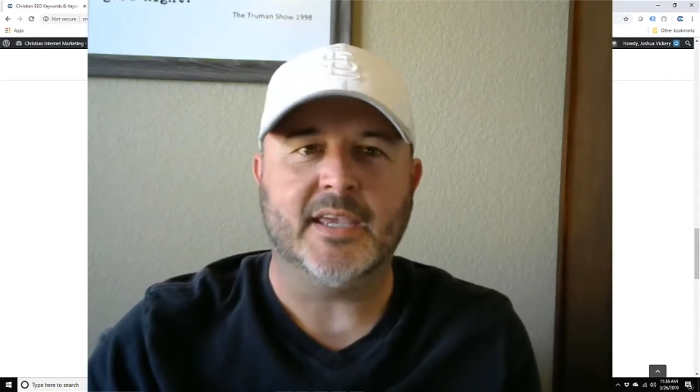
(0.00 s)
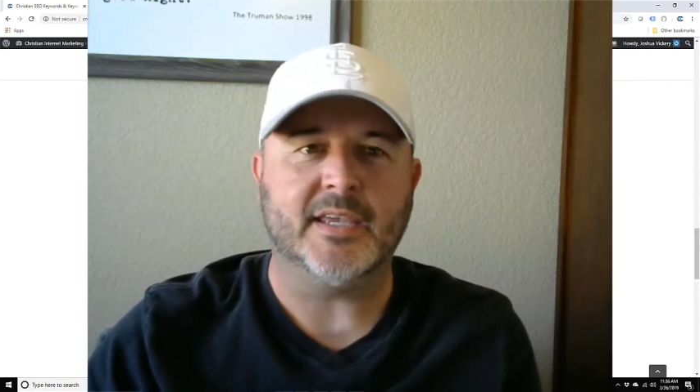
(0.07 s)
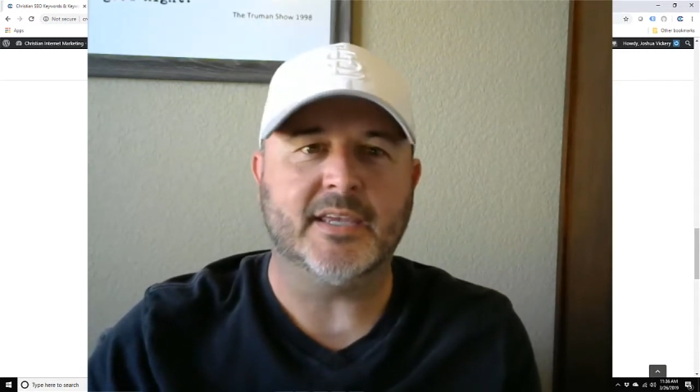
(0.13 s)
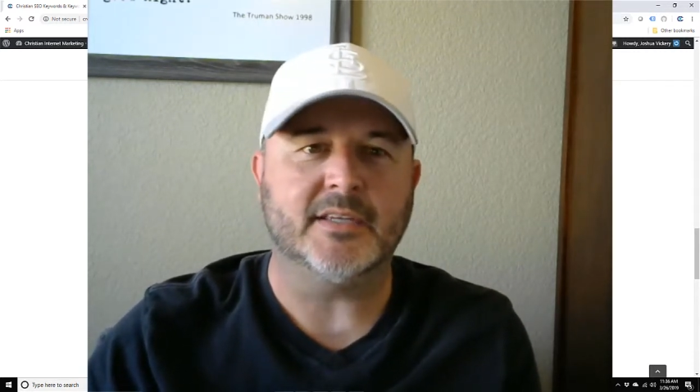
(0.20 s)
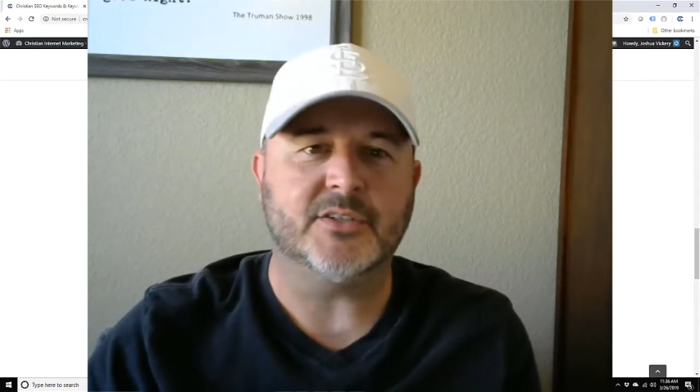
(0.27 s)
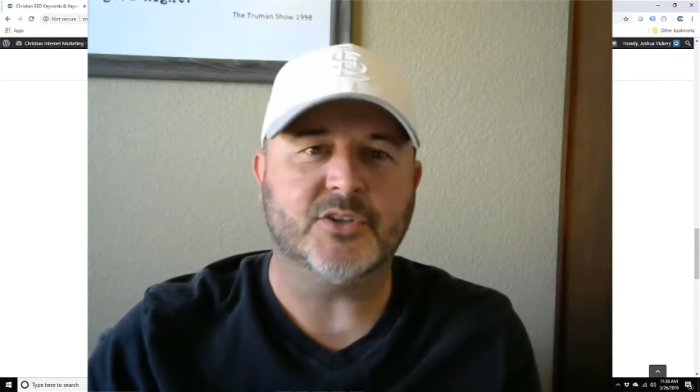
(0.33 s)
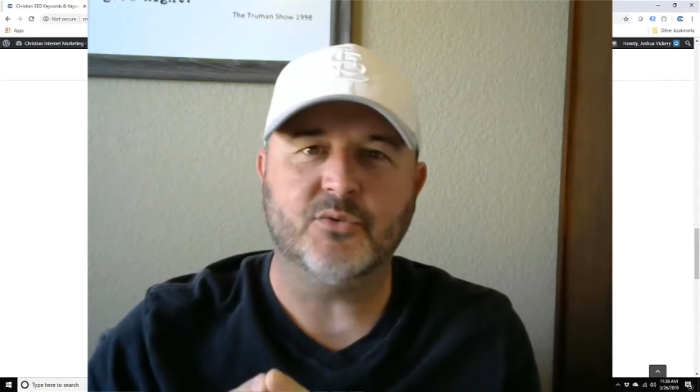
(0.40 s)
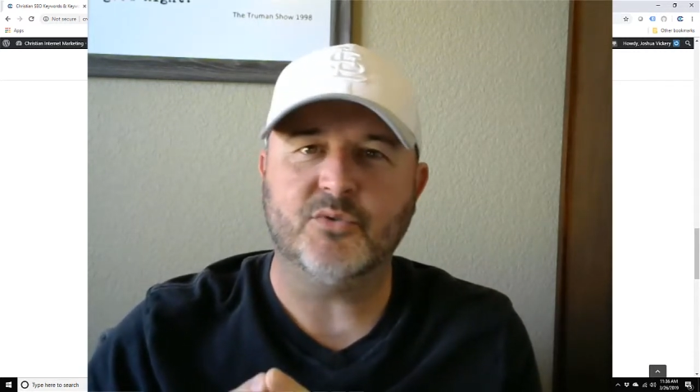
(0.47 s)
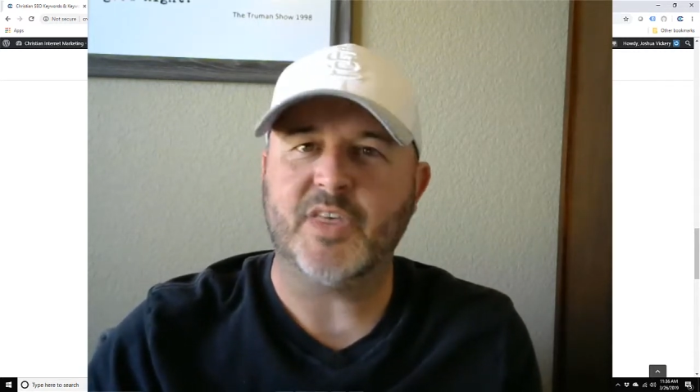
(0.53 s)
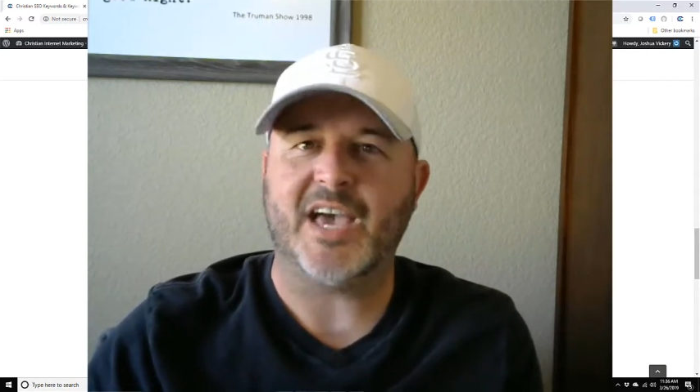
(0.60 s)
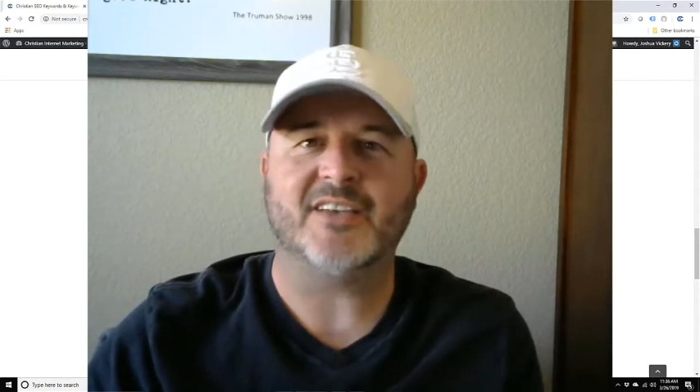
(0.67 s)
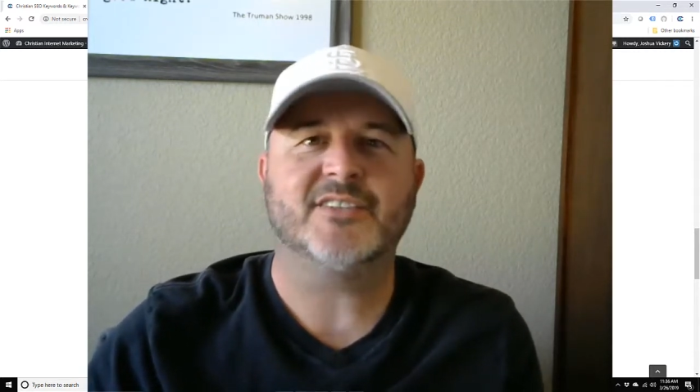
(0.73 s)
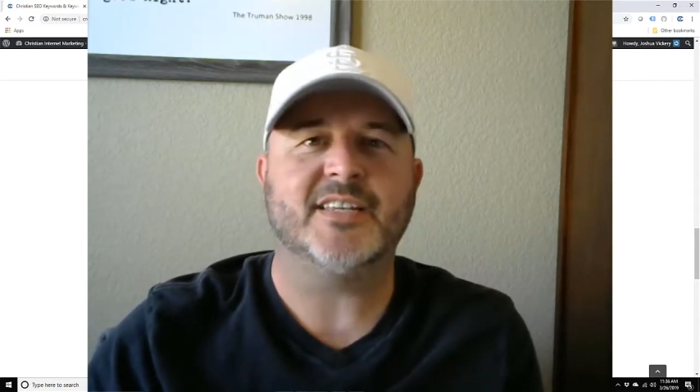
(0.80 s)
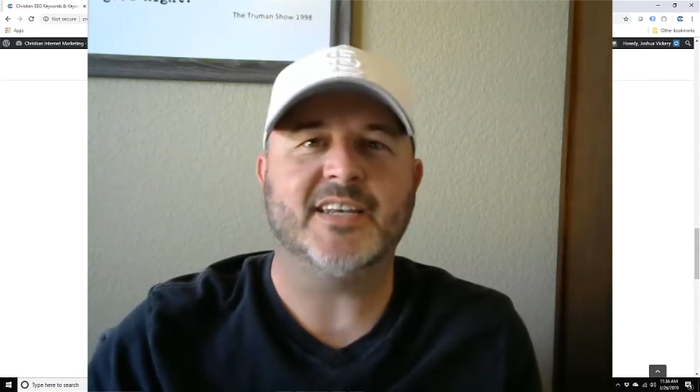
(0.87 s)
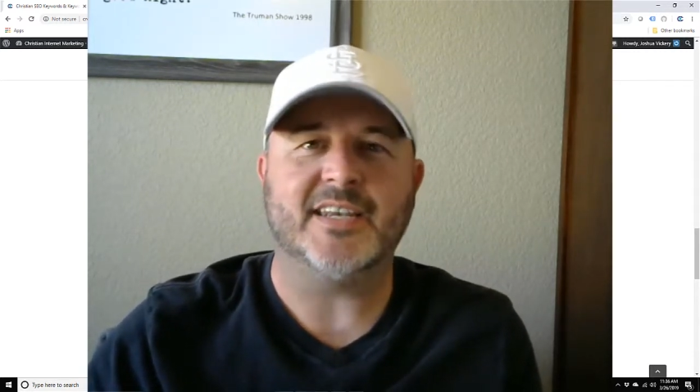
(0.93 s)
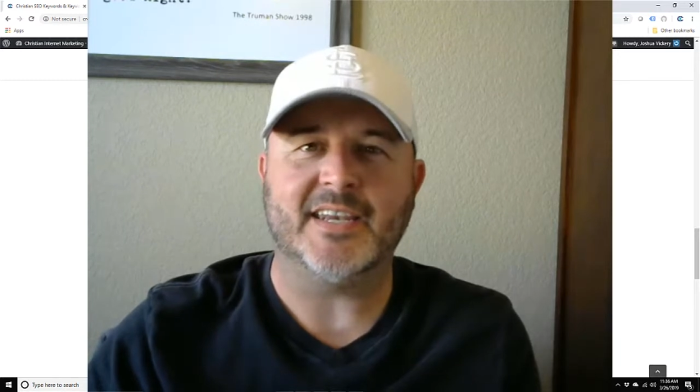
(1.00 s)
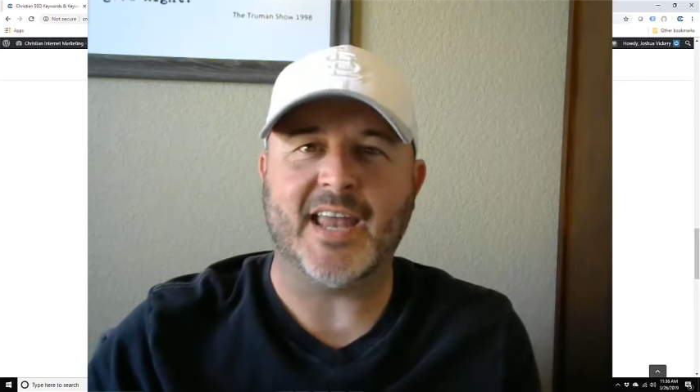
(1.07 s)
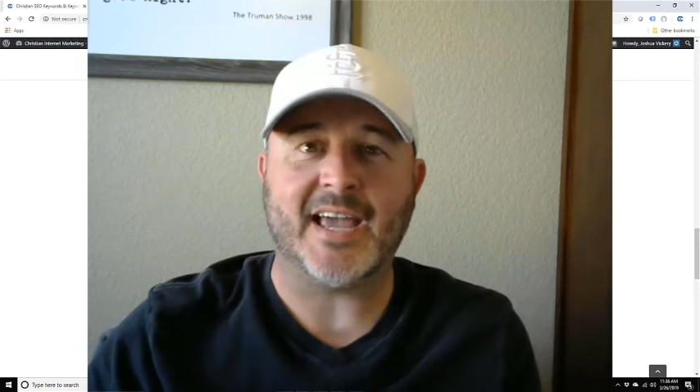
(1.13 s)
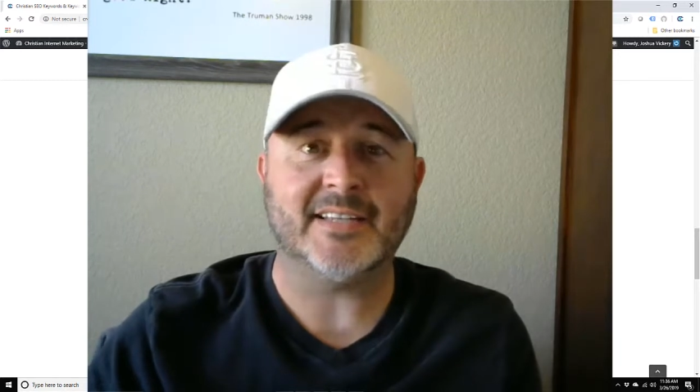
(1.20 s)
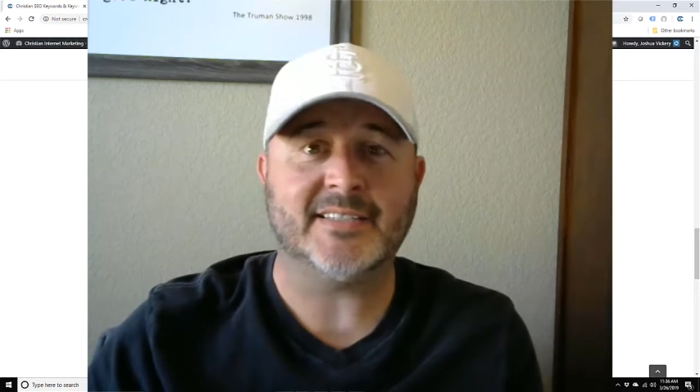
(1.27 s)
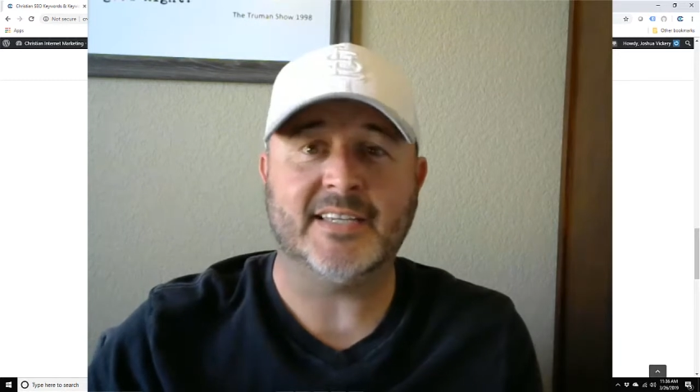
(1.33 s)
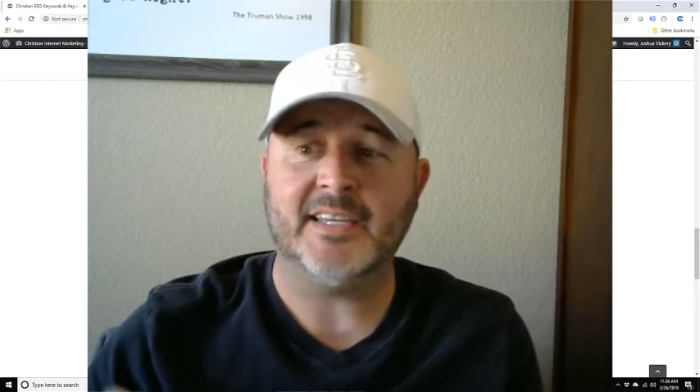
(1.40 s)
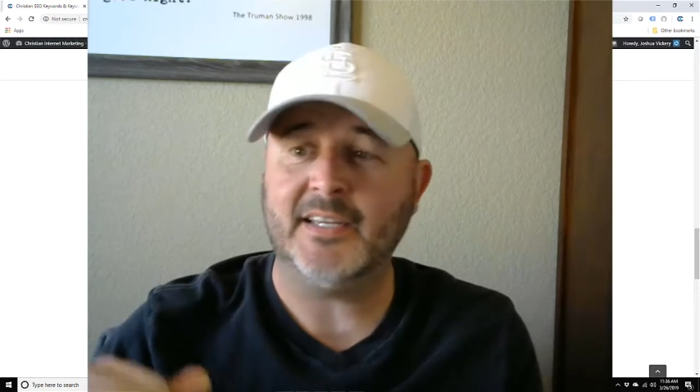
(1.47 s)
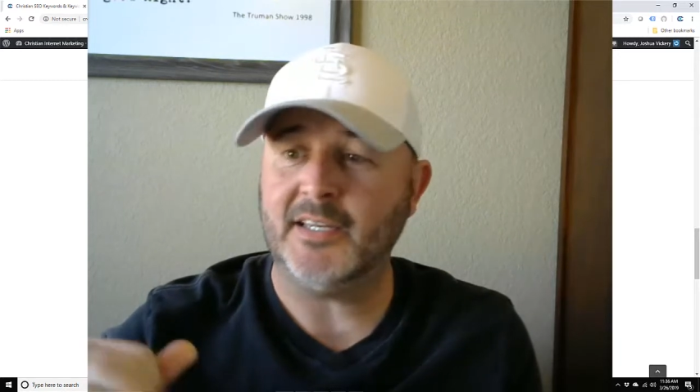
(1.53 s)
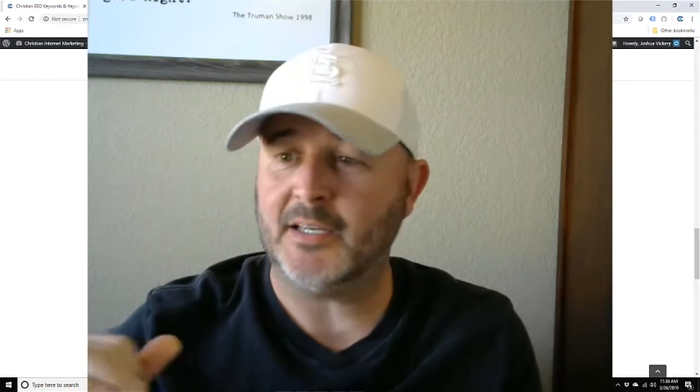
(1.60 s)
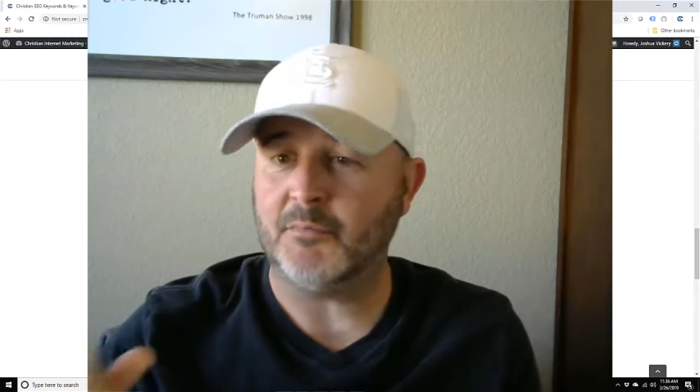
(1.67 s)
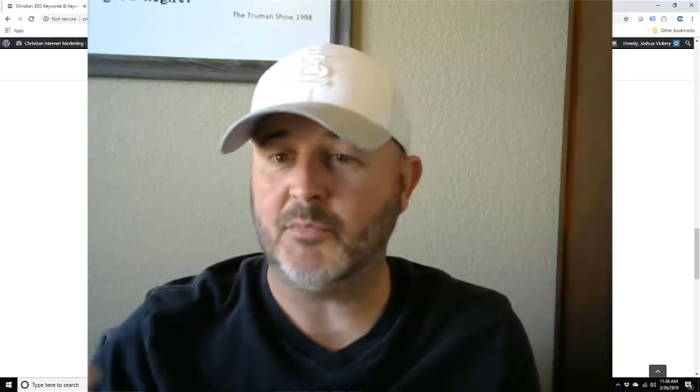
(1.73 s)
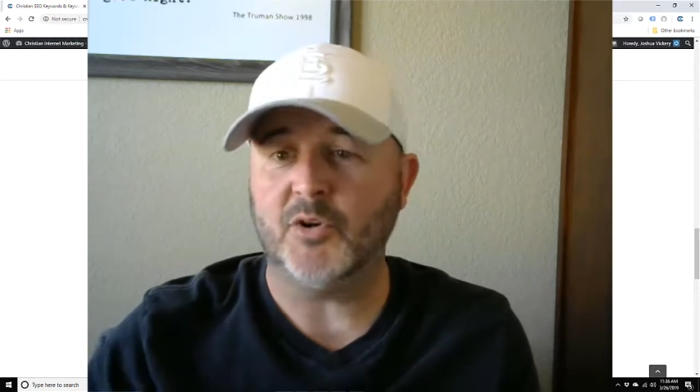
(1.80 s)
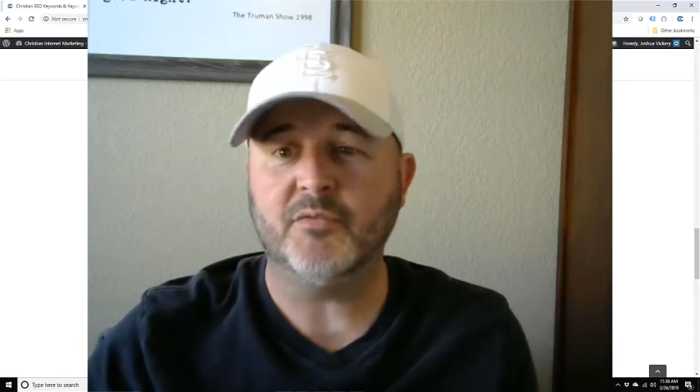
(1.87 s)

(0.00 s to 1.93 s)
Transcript: in 2019 and